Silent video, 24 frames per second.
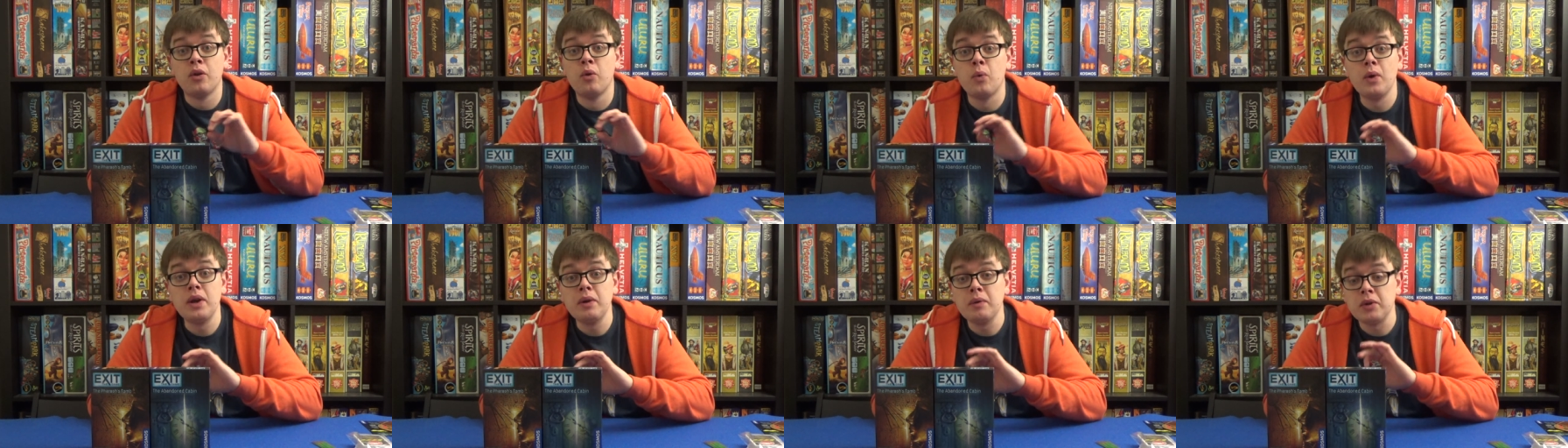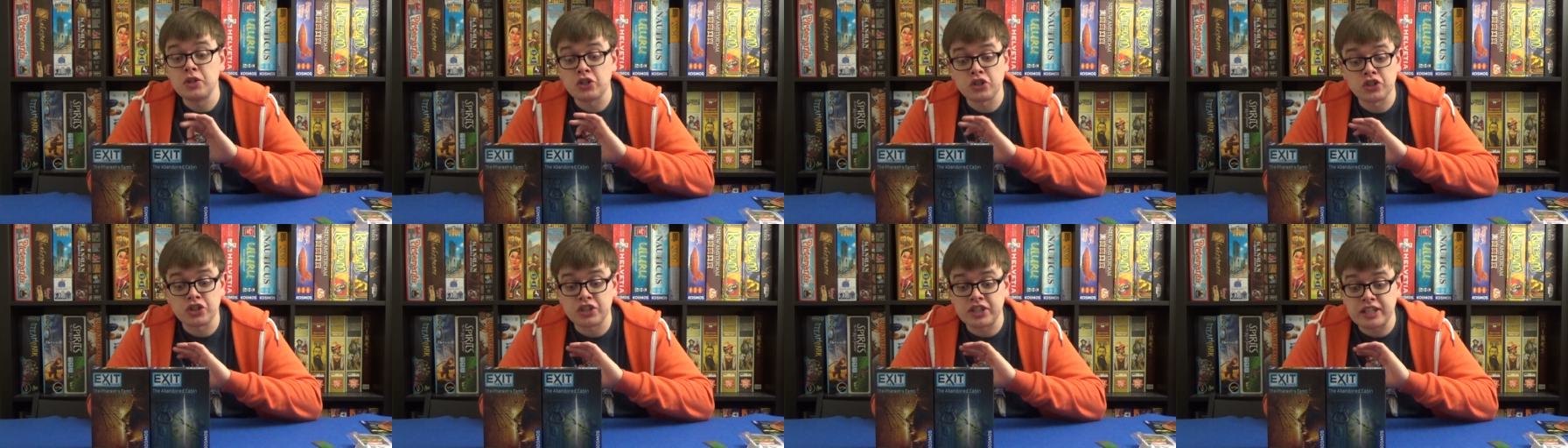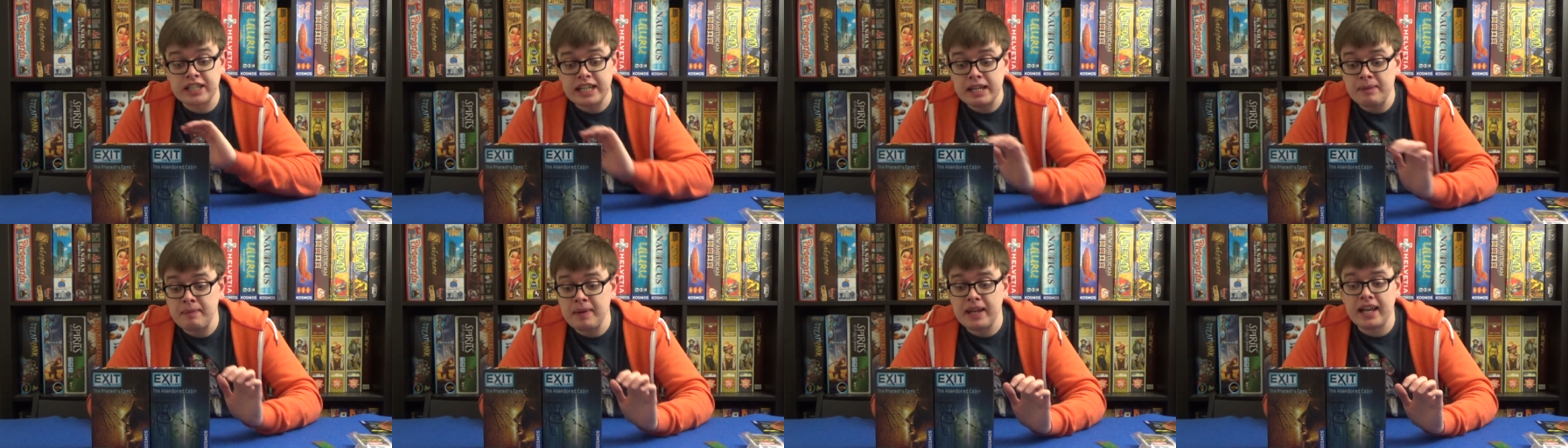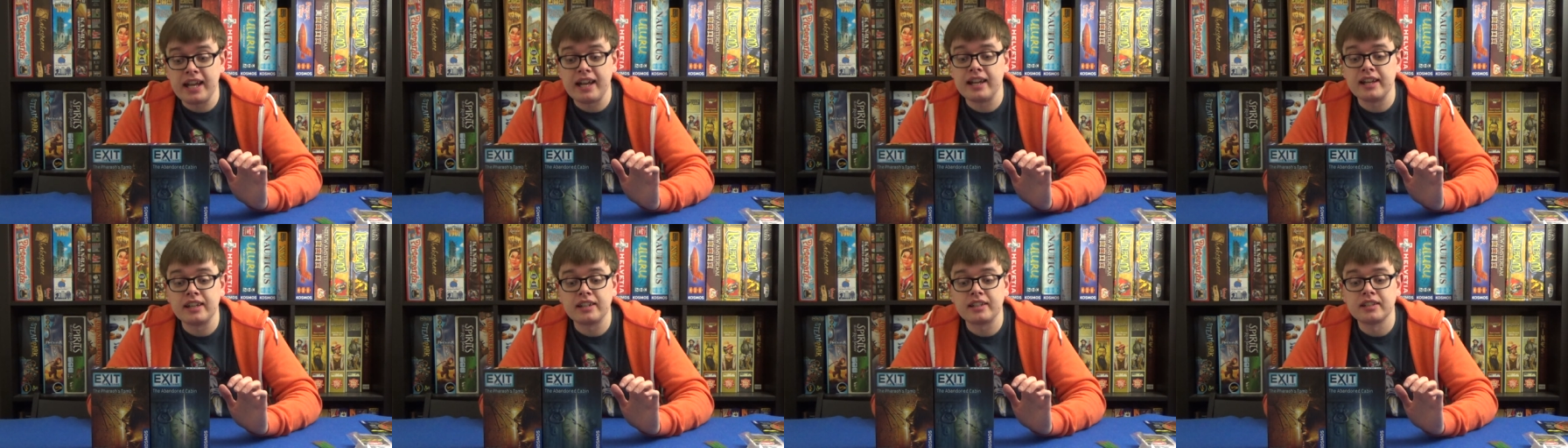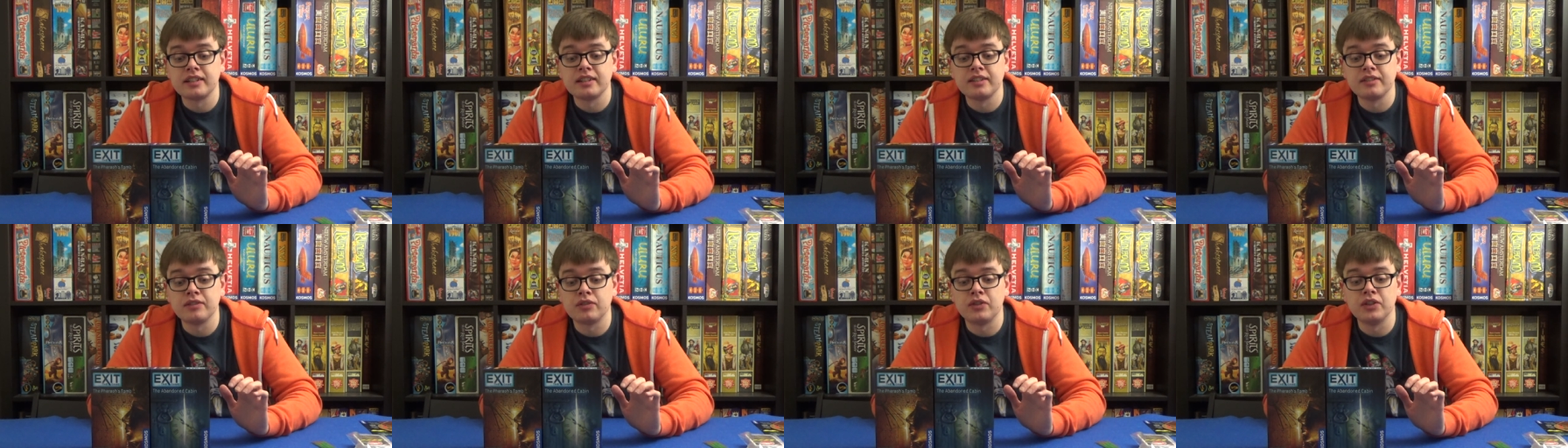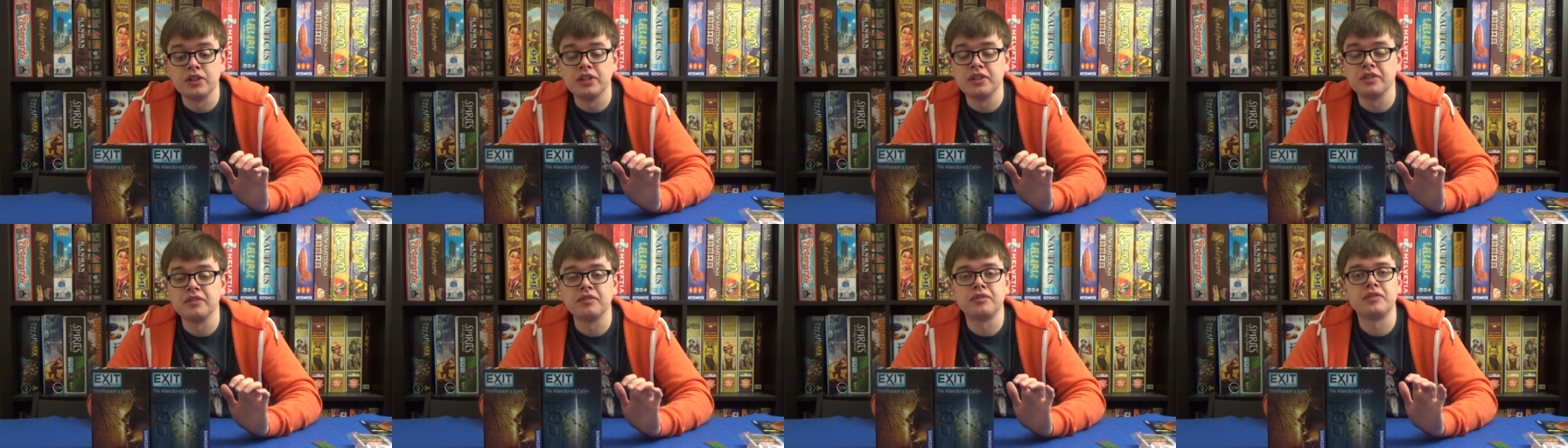were just steaming ahead.
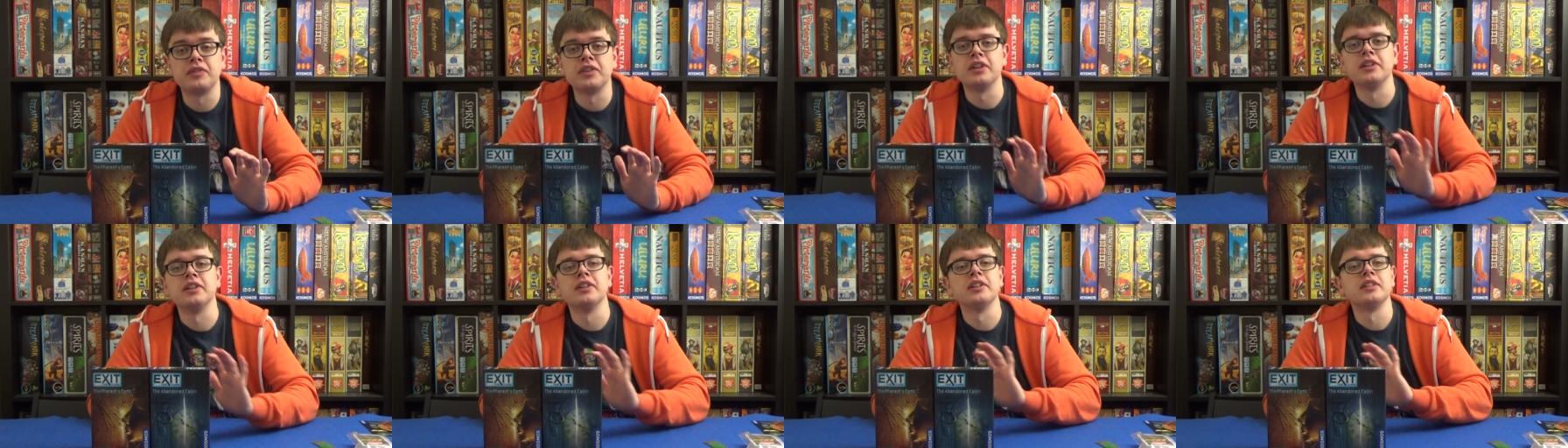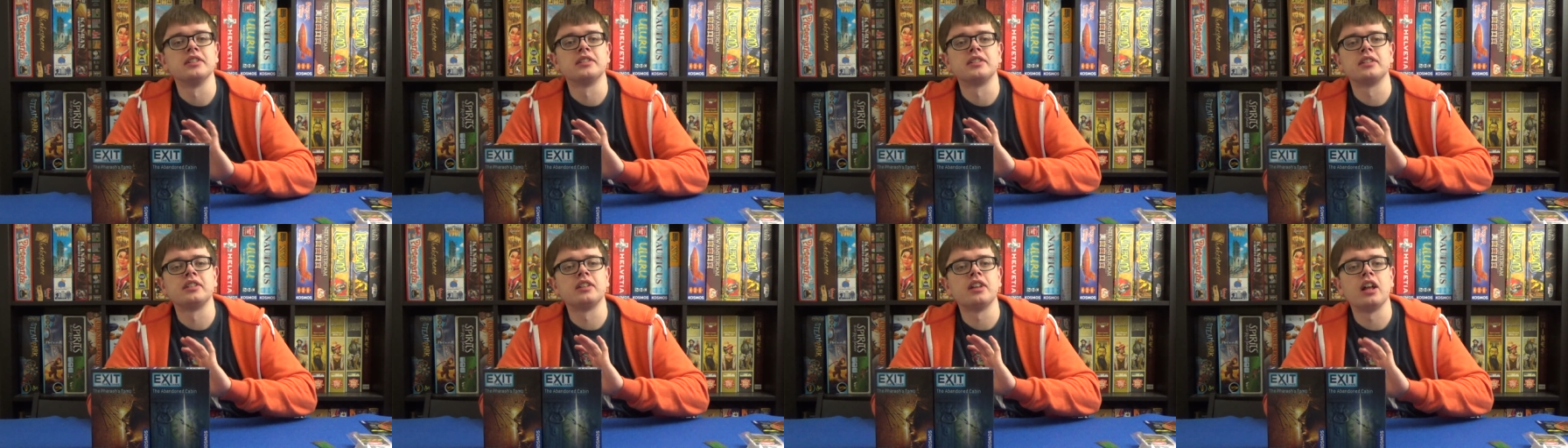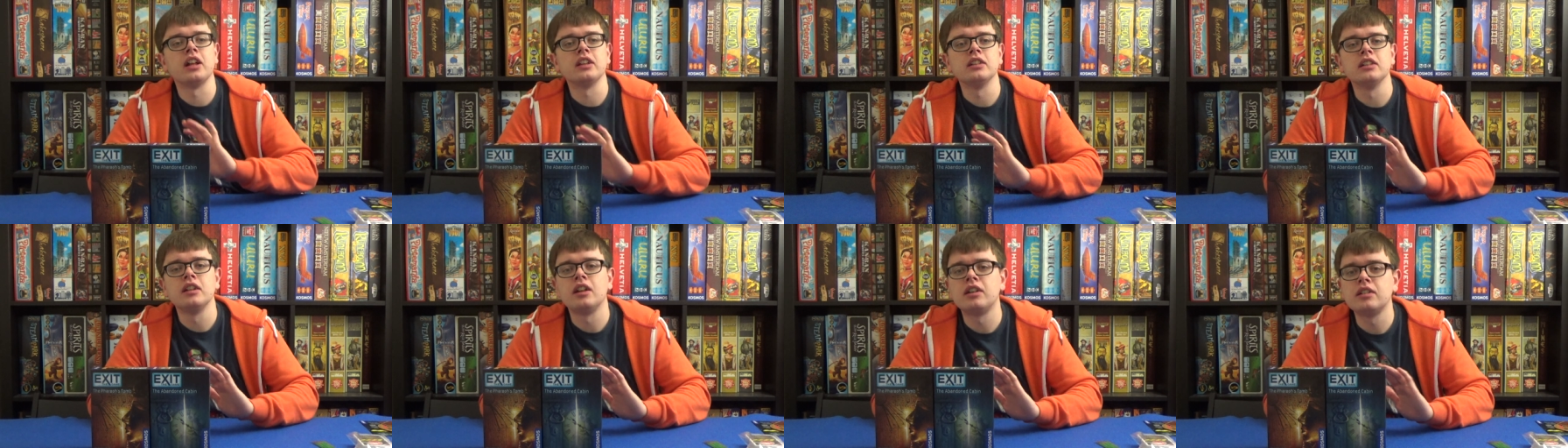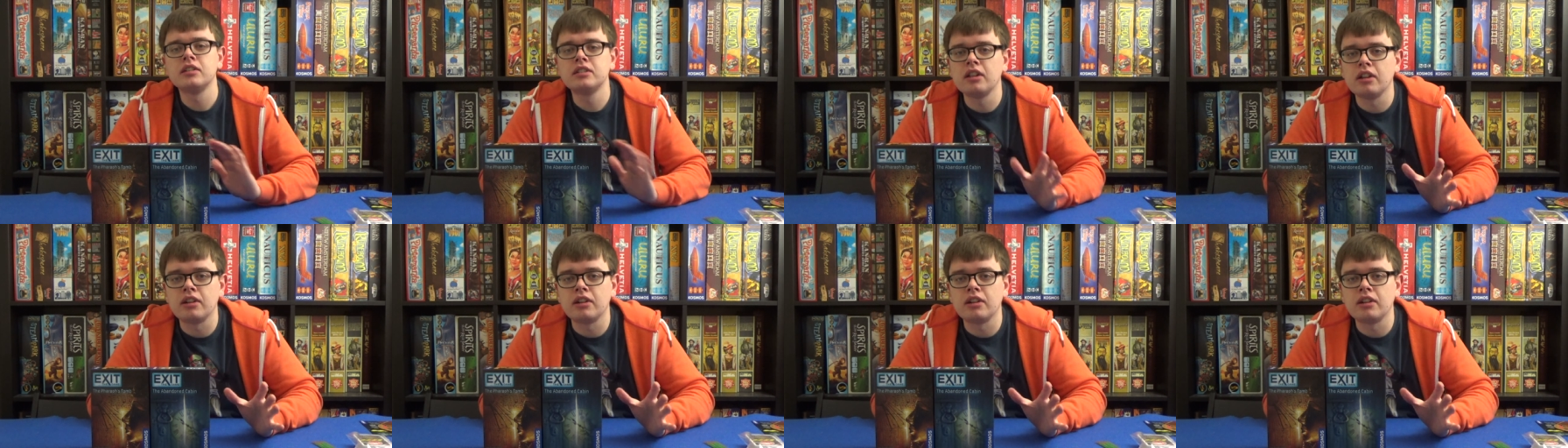For a long,